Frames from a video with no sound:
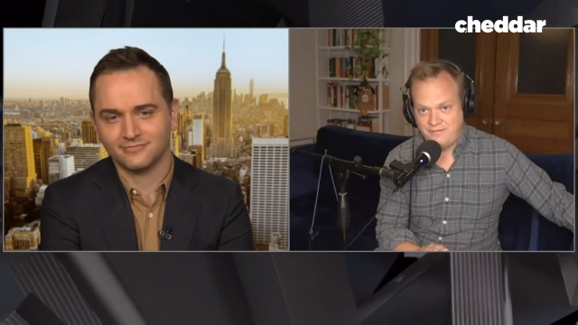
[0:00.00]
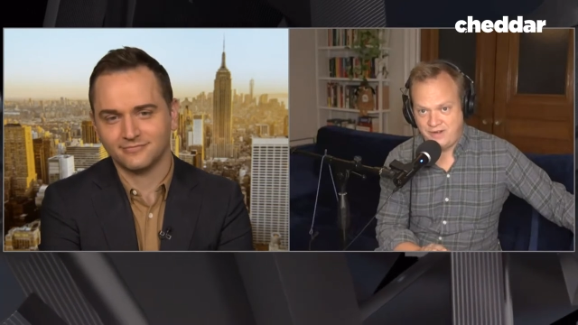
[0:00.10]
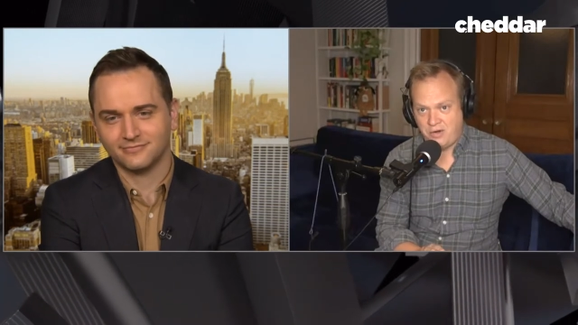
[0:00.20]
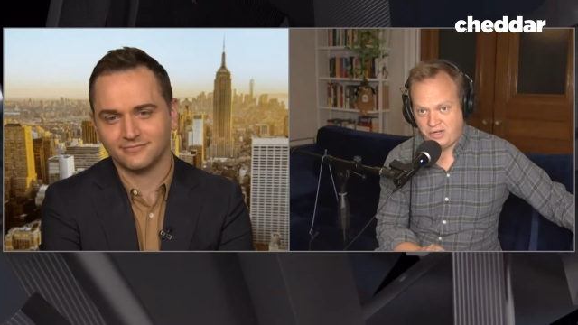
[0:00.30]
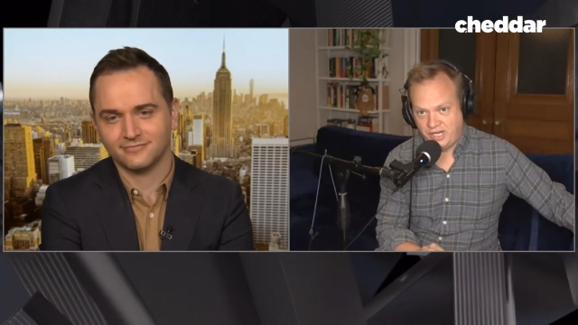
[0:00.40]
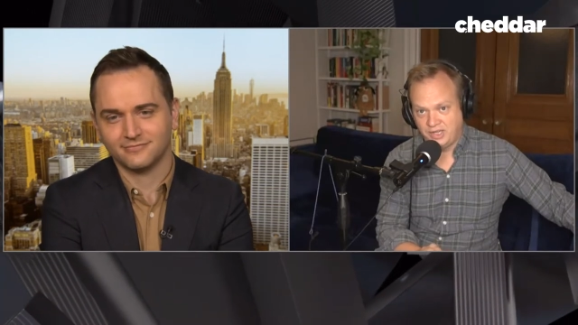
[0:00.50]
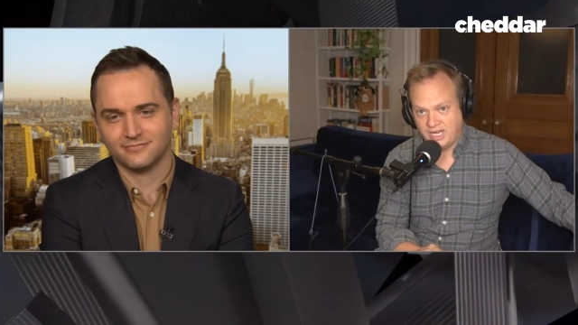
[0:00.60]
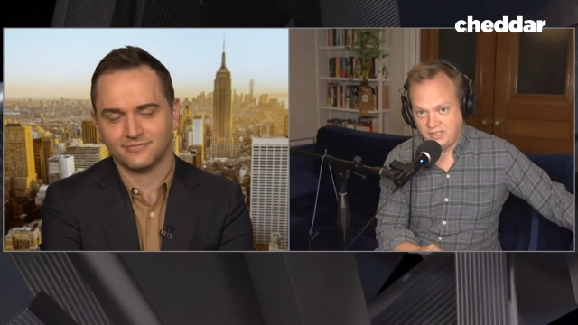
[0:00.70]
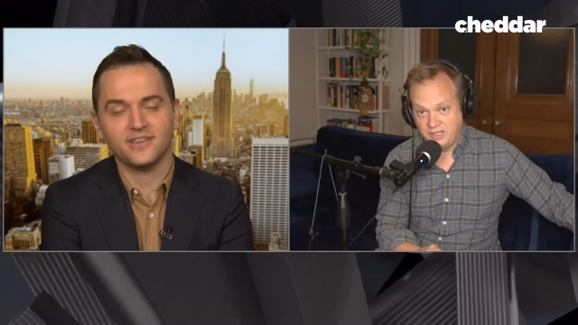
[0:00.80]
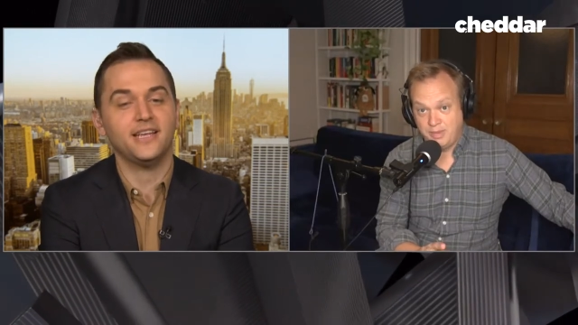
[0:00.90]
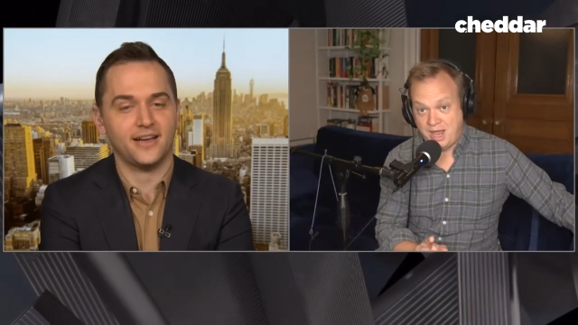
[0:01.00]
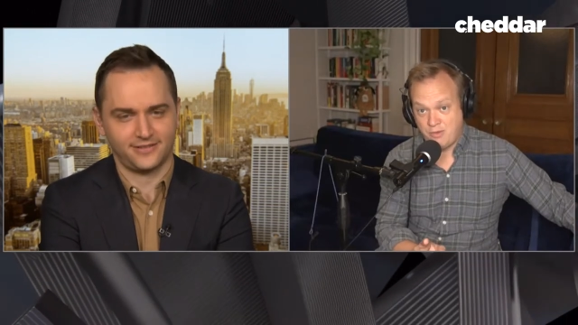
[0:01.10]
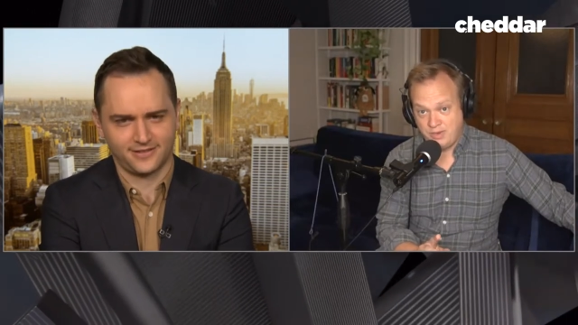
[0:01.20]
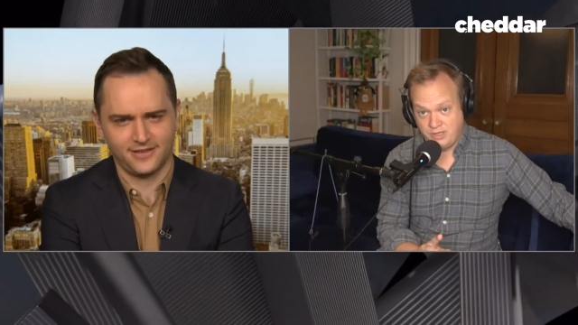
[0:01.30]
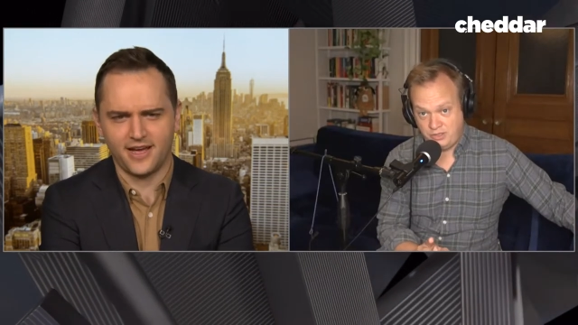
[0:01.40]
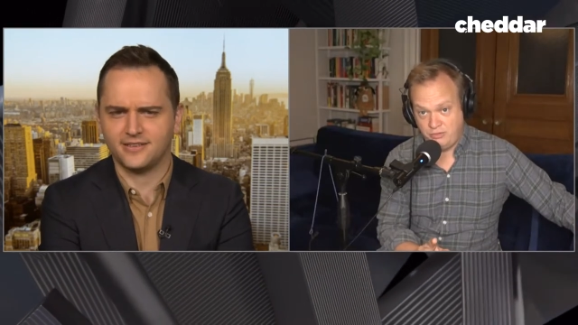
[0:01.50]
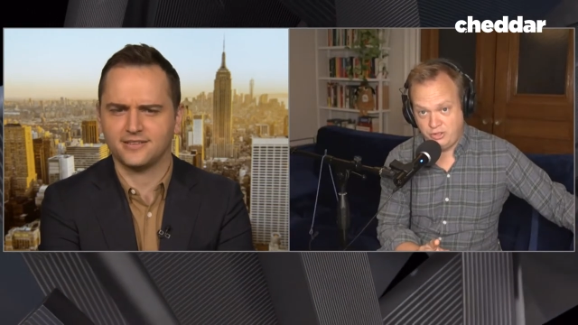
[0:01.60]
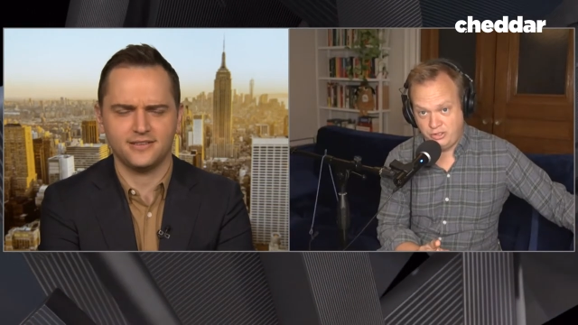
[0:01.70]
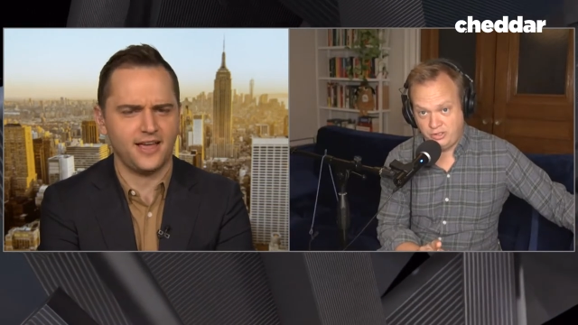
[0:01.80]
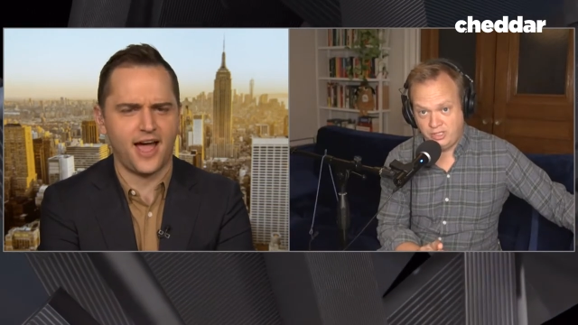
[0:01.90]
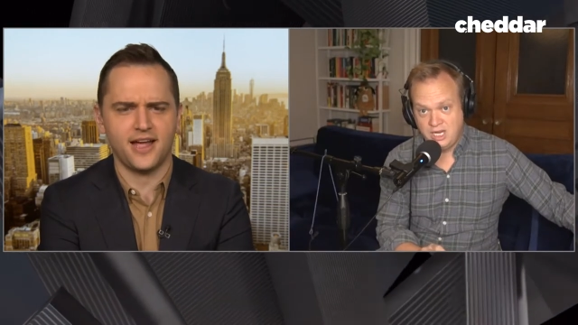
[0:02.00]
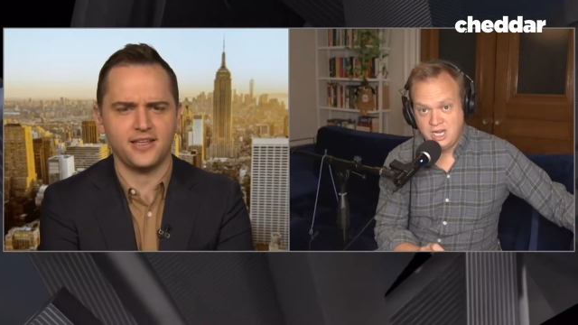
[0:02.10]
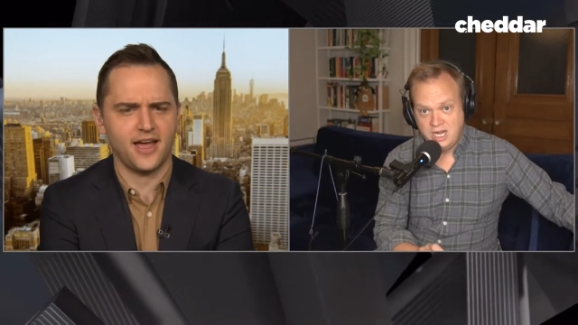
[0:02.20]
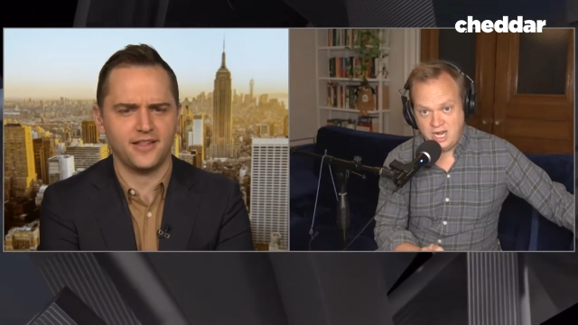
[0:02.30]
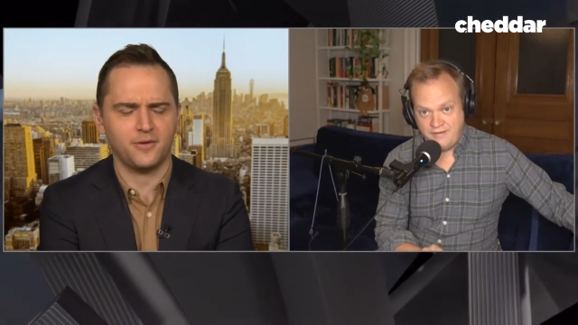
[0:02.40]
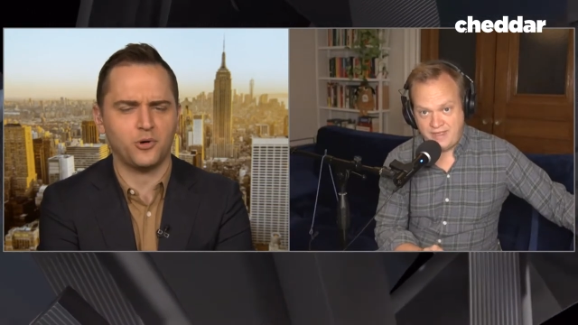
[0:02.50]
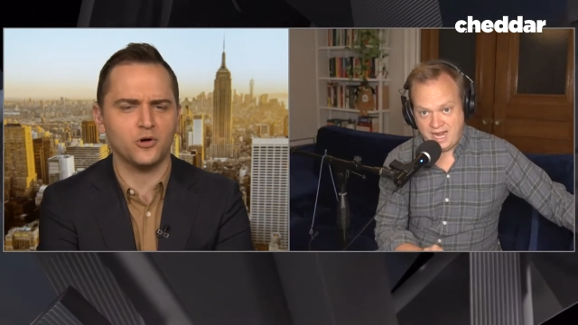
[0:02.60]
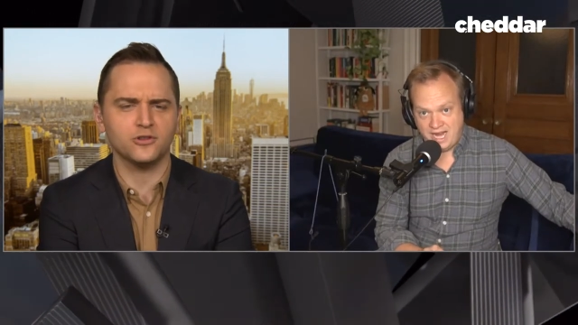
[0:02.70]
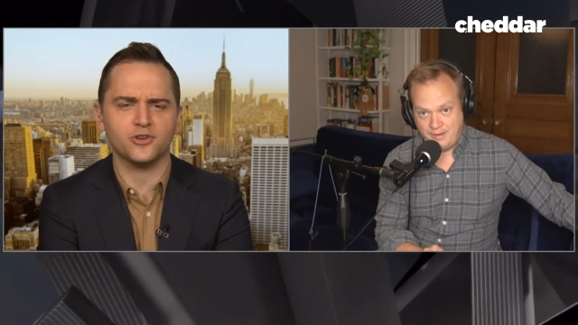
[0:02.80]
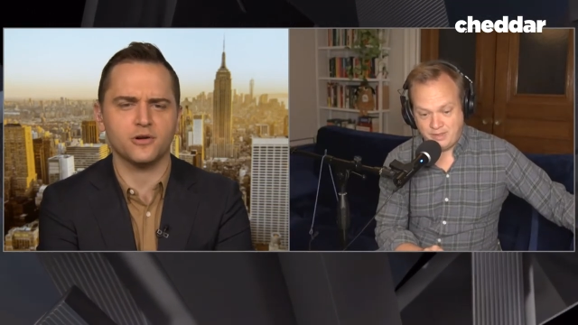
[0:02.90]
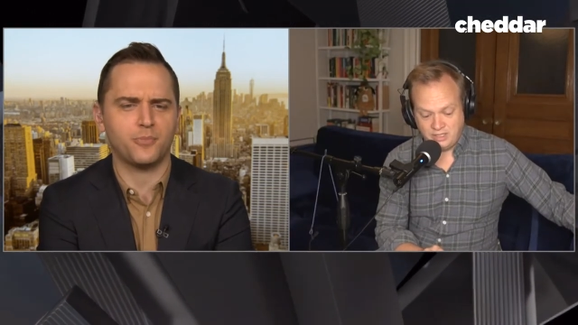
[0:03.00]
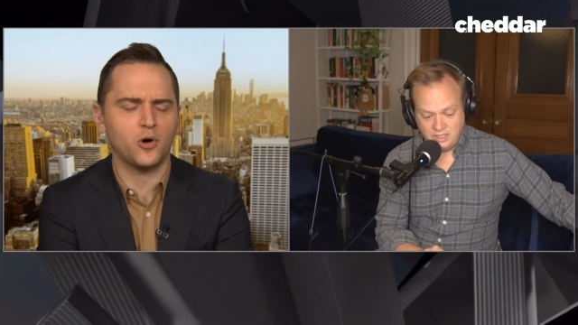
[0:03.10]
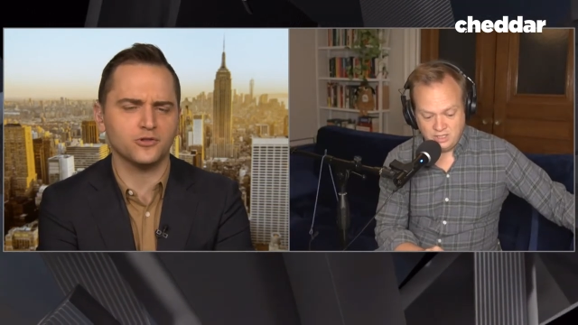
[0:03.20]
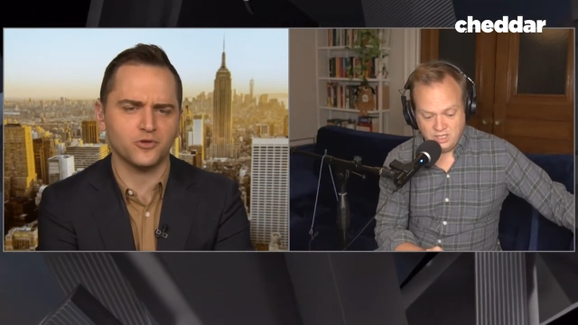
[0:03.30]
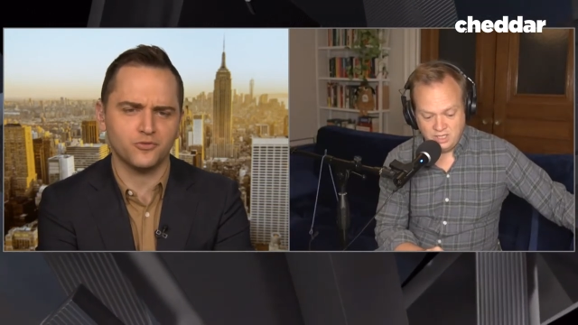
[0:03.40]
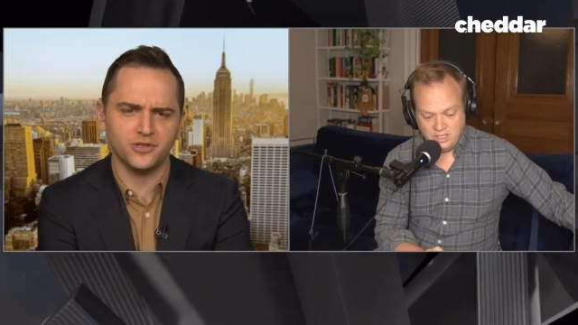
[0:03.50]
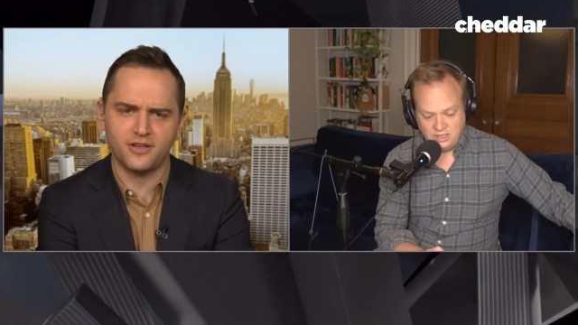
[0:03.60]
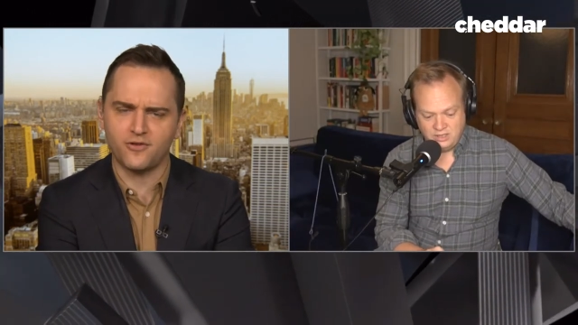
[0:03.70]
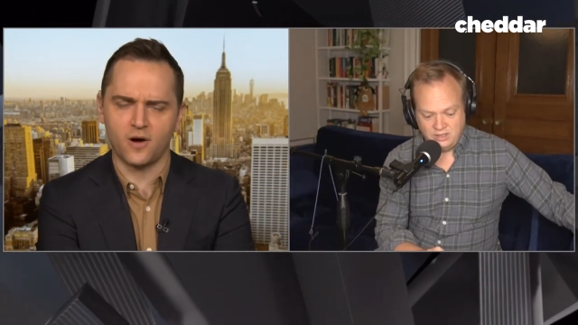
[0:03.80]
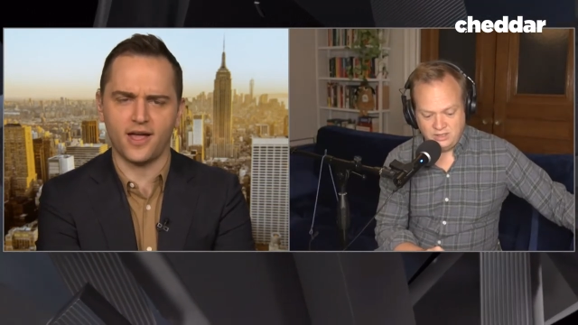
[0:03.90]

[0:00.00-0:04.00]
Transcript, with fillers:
Speaker 1: very unlikely, but that yes, would be a huge yes. deal. Yeah, yeah. The polls are
Speaker 2: polls are really far